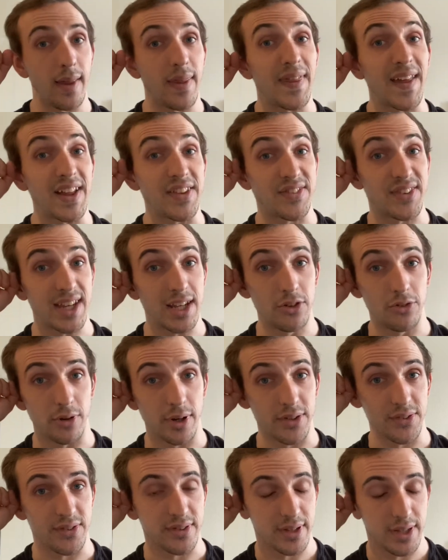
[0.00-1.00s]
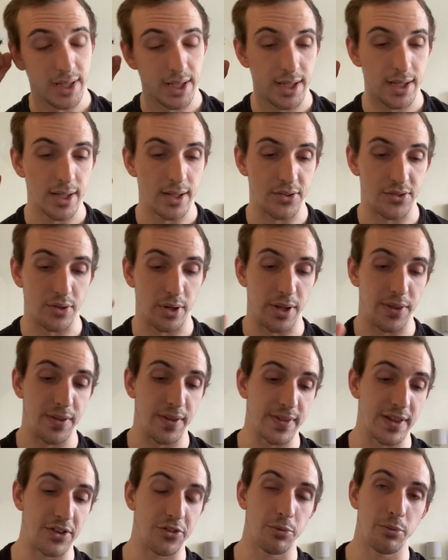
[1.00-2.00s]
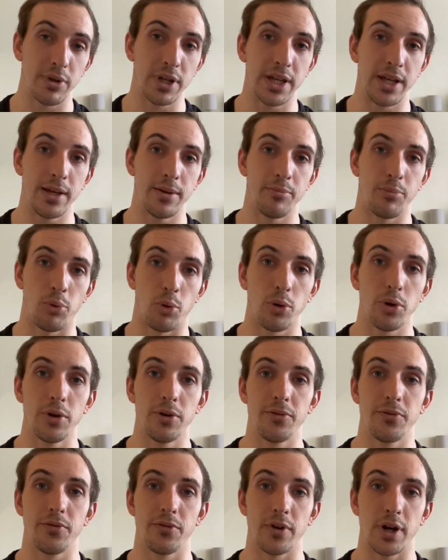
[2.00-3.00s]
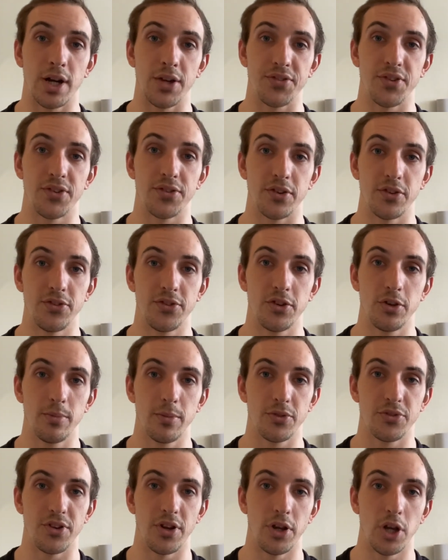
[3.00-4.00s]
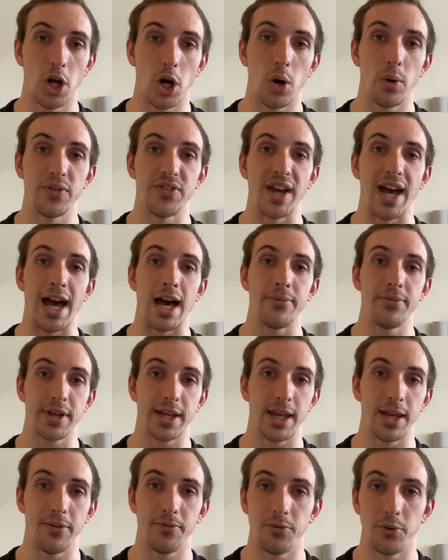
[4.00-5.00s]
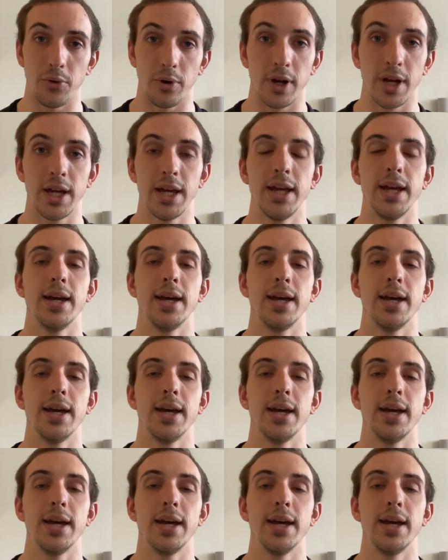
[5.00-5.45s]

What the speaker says: That's dangerous. And so I think that's really important for us as consumers to know and to advocate for,